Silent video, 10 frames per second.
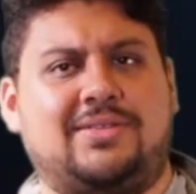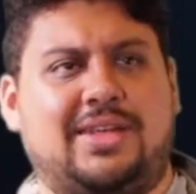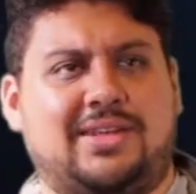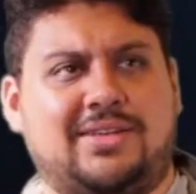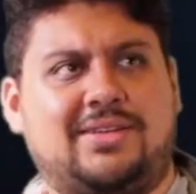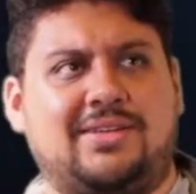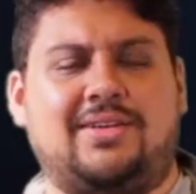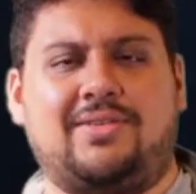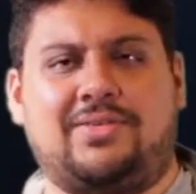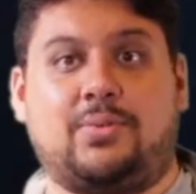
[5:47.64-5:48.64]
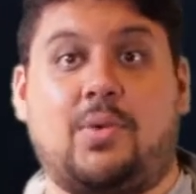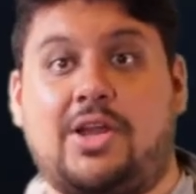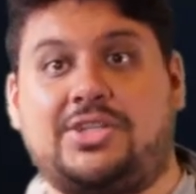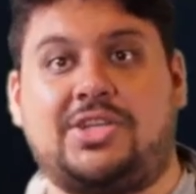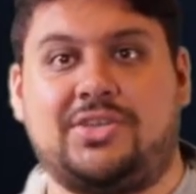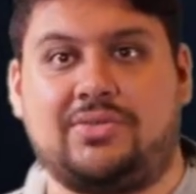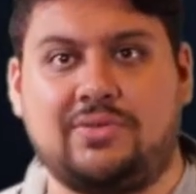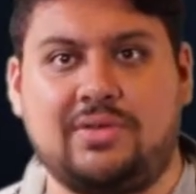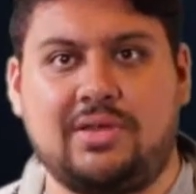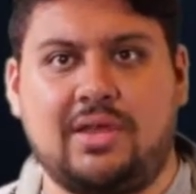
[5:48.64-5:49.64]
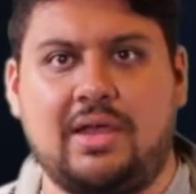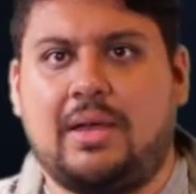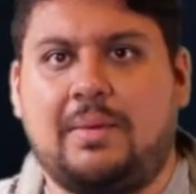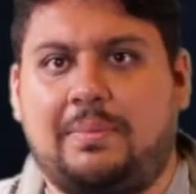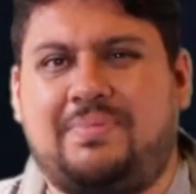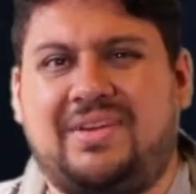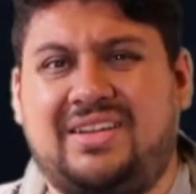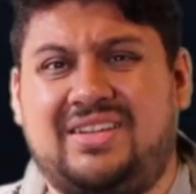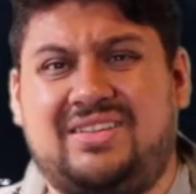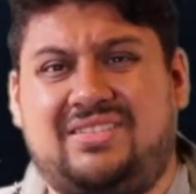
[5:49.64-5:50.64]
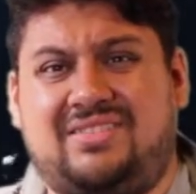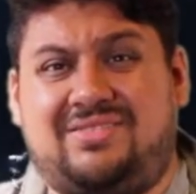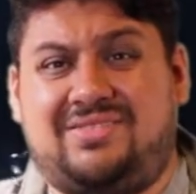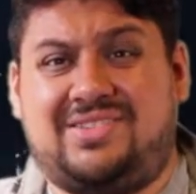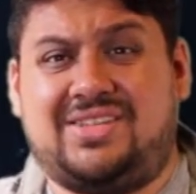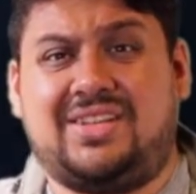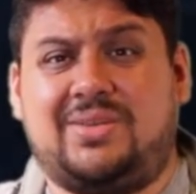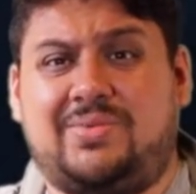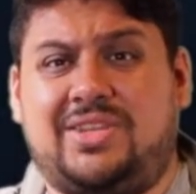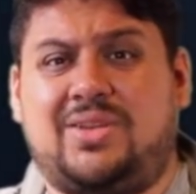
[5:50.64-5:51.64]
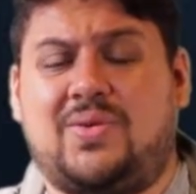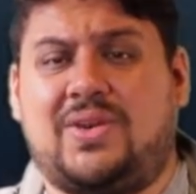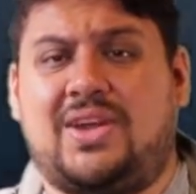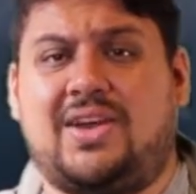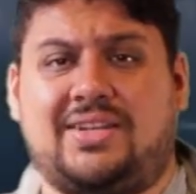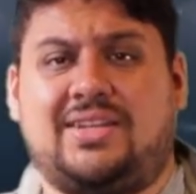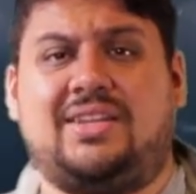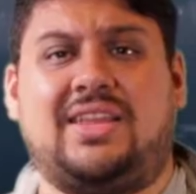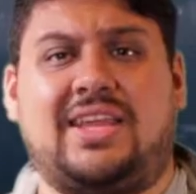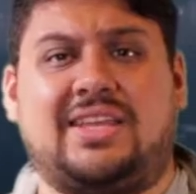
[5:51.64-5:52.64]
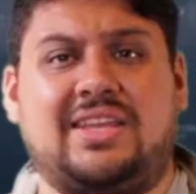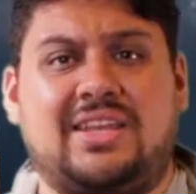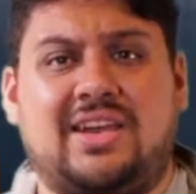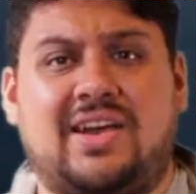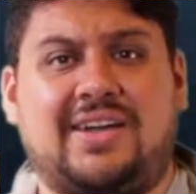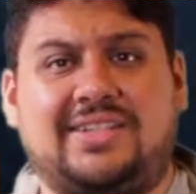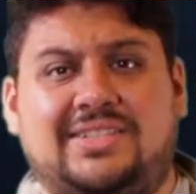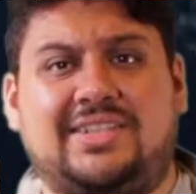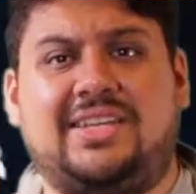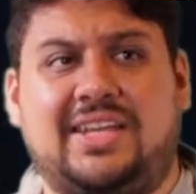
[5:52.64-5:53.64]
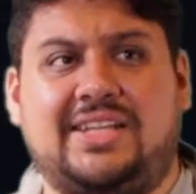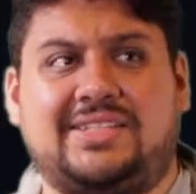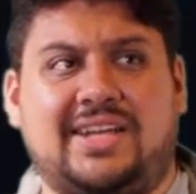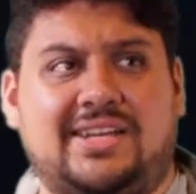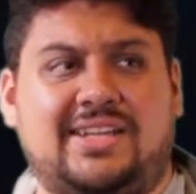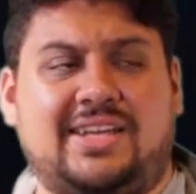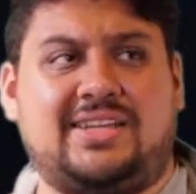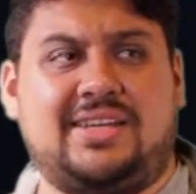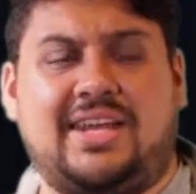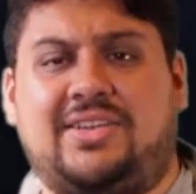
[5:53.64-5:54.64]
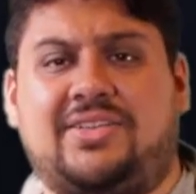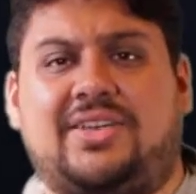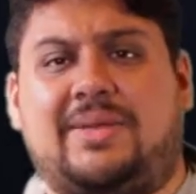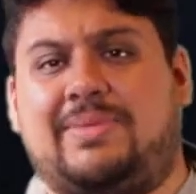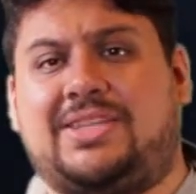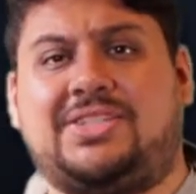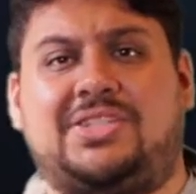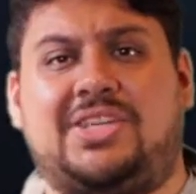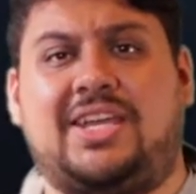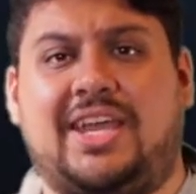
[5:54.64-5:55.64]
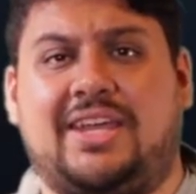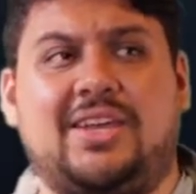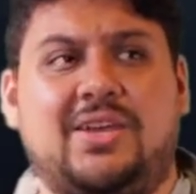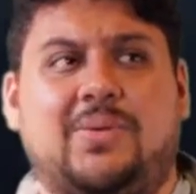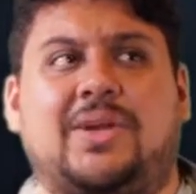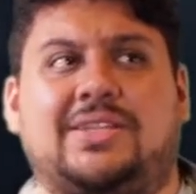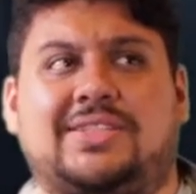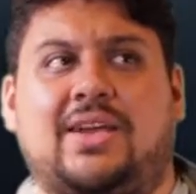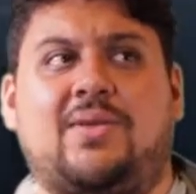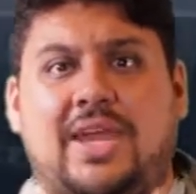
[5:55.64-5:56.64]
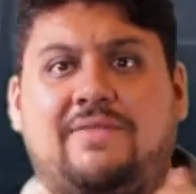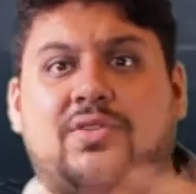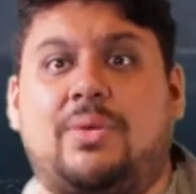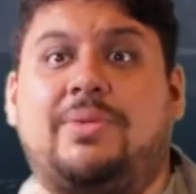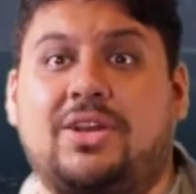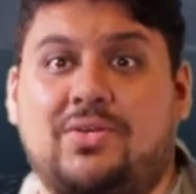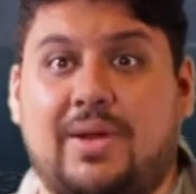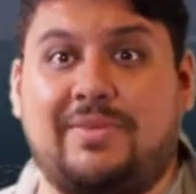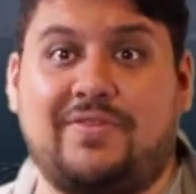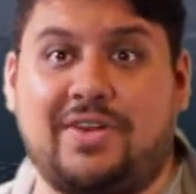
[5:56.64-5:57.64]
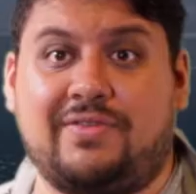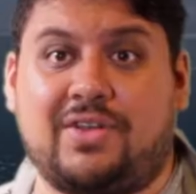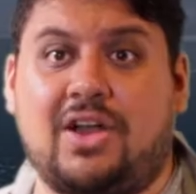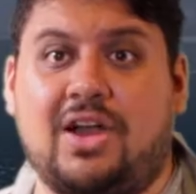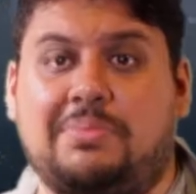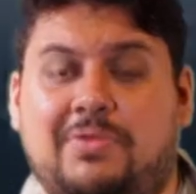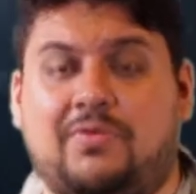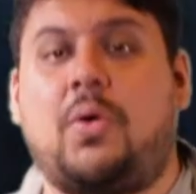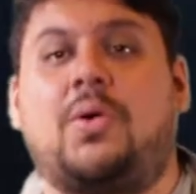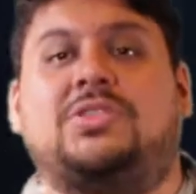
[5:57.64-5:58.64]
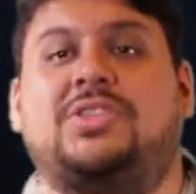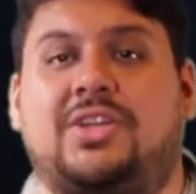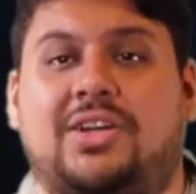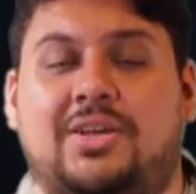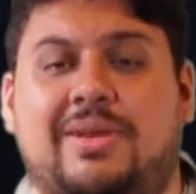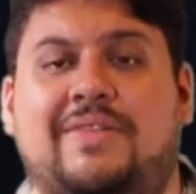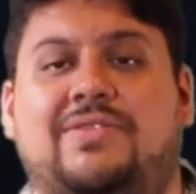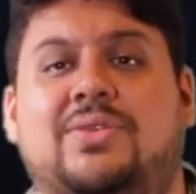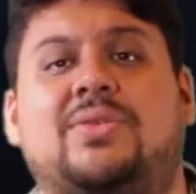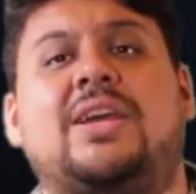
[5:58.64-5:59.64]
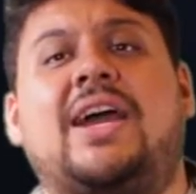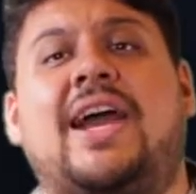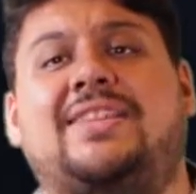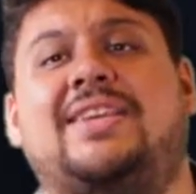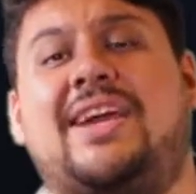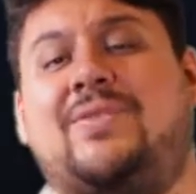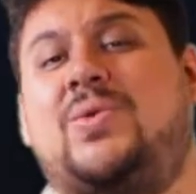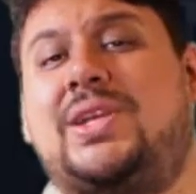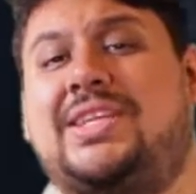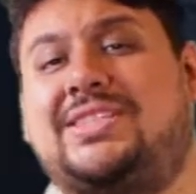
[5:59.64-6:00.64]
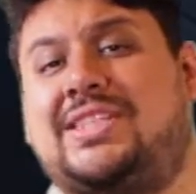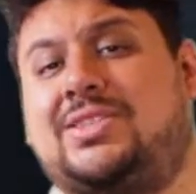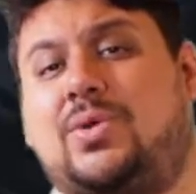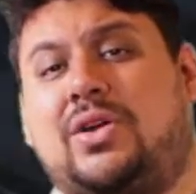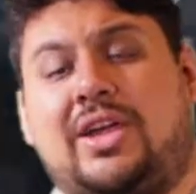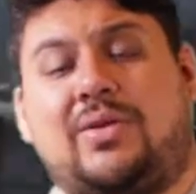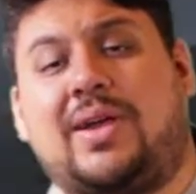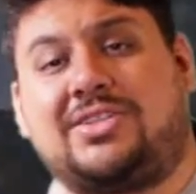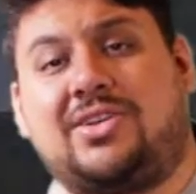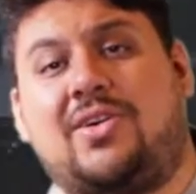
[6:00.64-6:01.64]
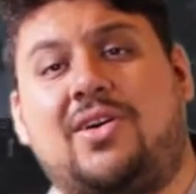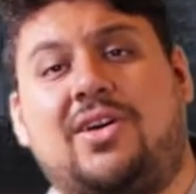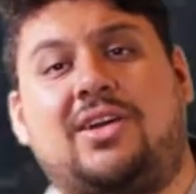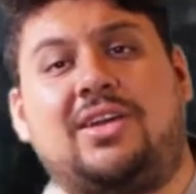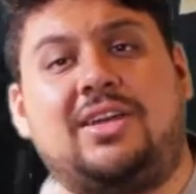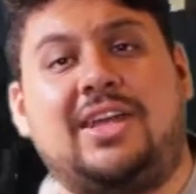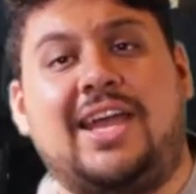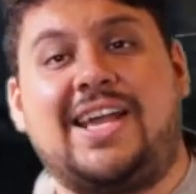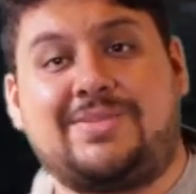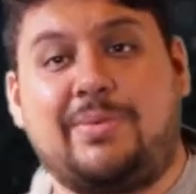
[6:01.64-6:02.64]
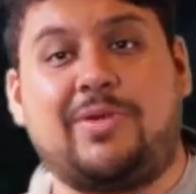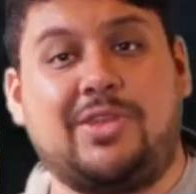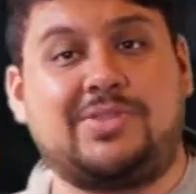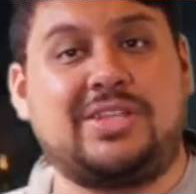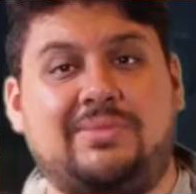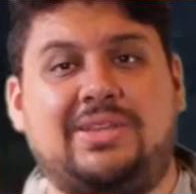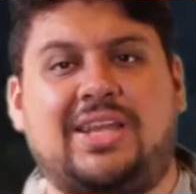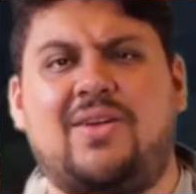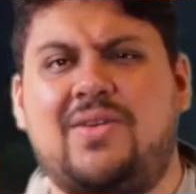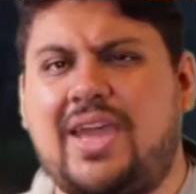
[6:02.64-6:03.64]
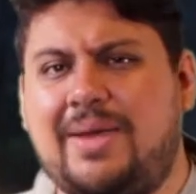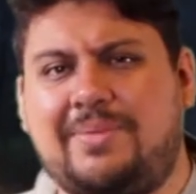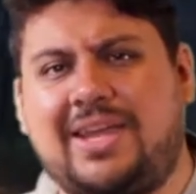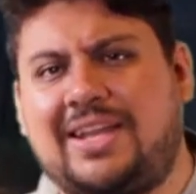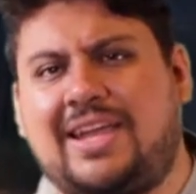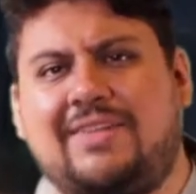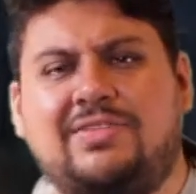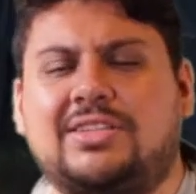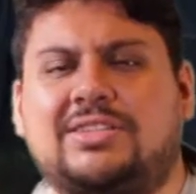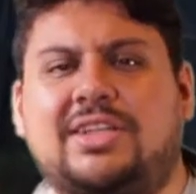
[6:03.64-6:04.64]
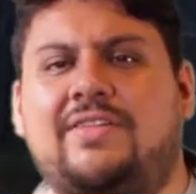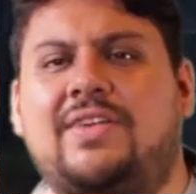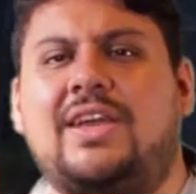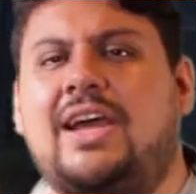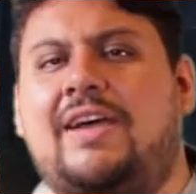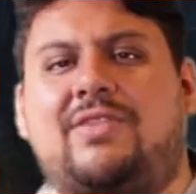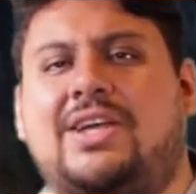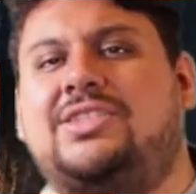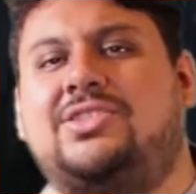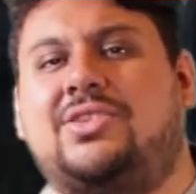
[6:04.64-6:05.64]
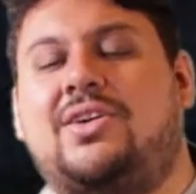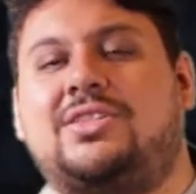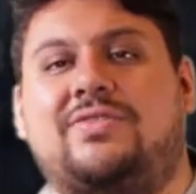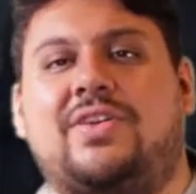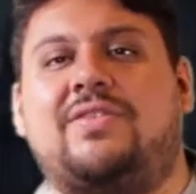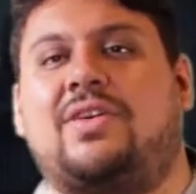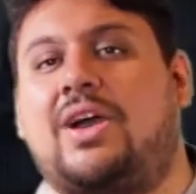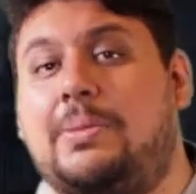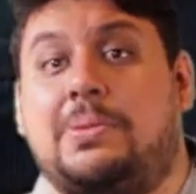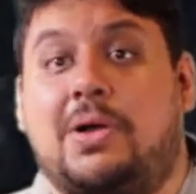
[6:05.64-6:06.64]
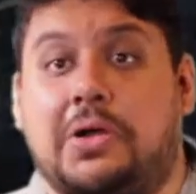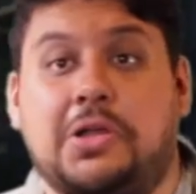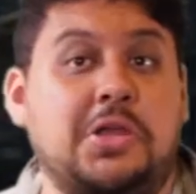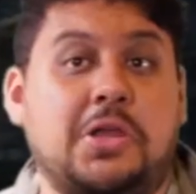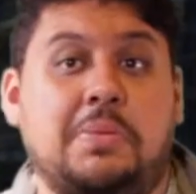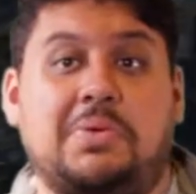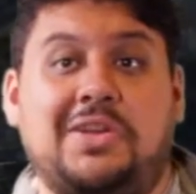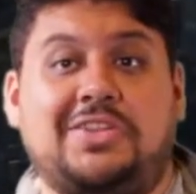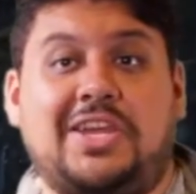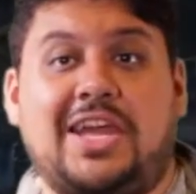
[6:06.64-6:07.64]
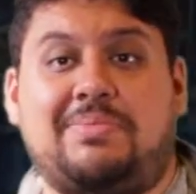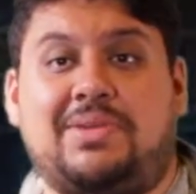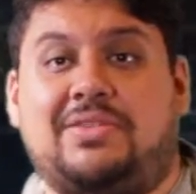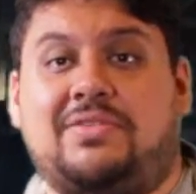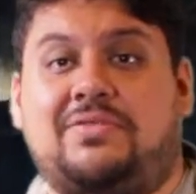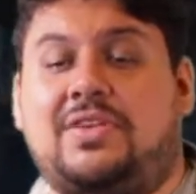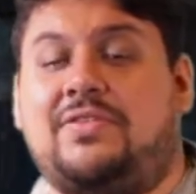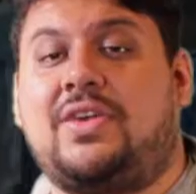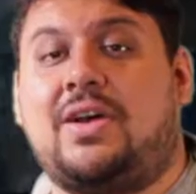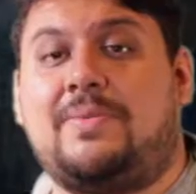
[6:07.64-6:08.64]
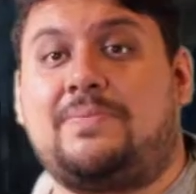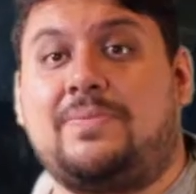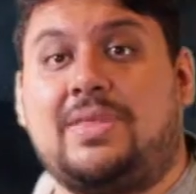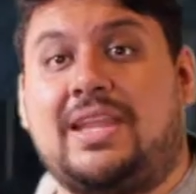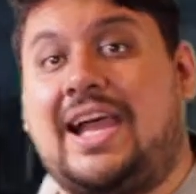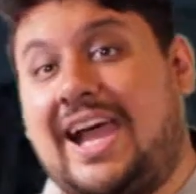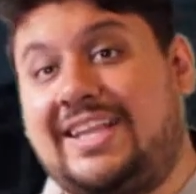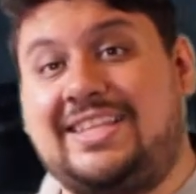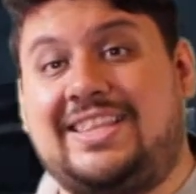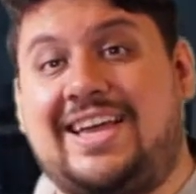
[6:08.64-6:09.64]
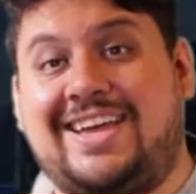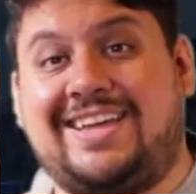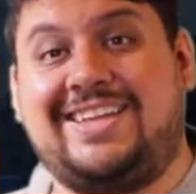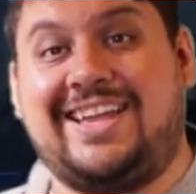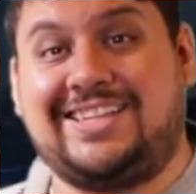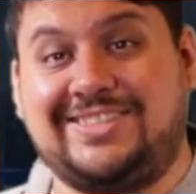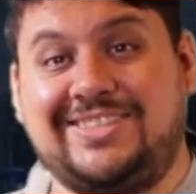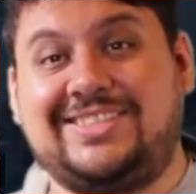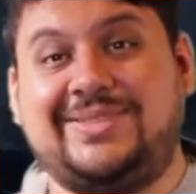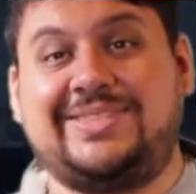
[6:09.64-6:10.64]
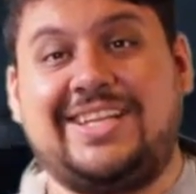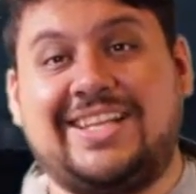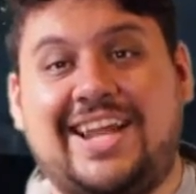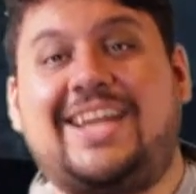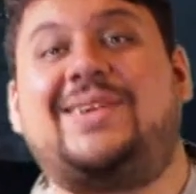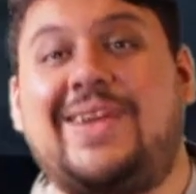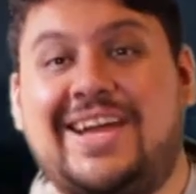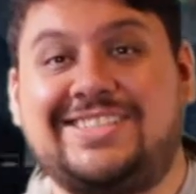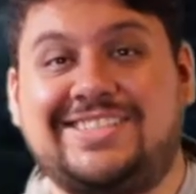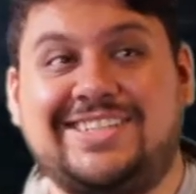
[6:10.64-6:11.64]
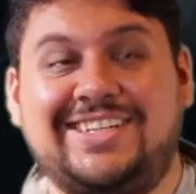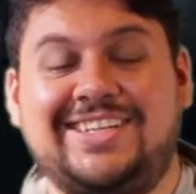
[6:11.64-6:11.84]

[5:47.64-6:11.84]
like, oh, they're watching you. But there's nothing really going on. Like, honestly, it's kind of like any other game, like GTA, where it's like, okay, if you commit a crime in front of a cop, of course they're going to come after you. I did have one instance where I crashed a car. As my brother telling me, like, oh yeah, man, like, I've done stuff. I've crashed into cars in front of a cop car, but nothing happened, or in front of a cop. I did that. As soon as he was saying that, I crashed,